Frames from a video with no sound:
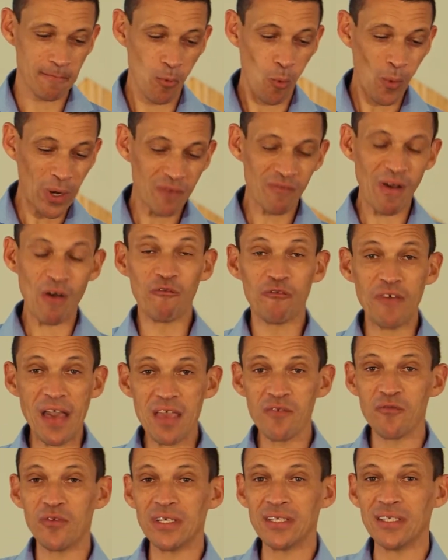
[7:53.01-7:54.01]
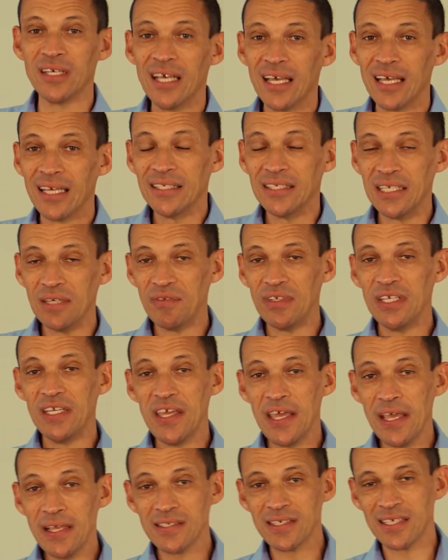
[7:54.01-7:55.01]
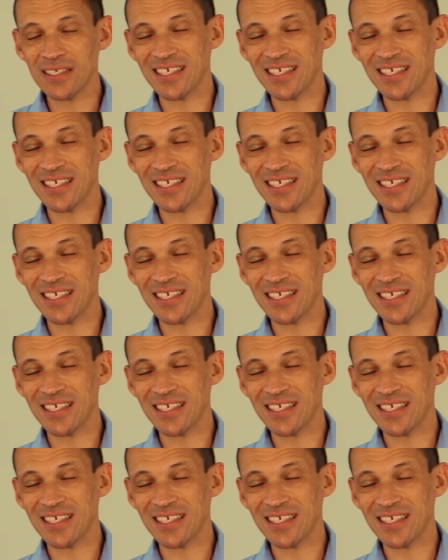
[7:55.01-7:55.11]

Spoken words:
One of our favorite DVDs,